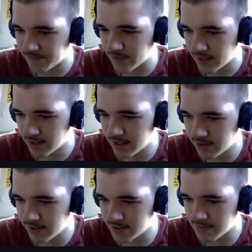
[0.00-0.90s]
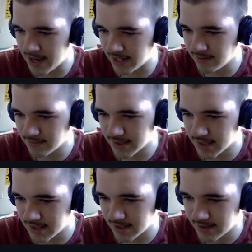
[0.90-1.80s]
here's the main.
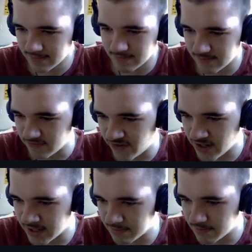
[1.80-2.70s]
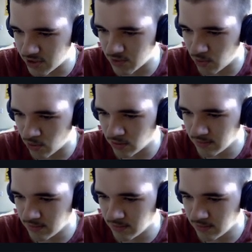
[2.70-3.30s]
Fairly small.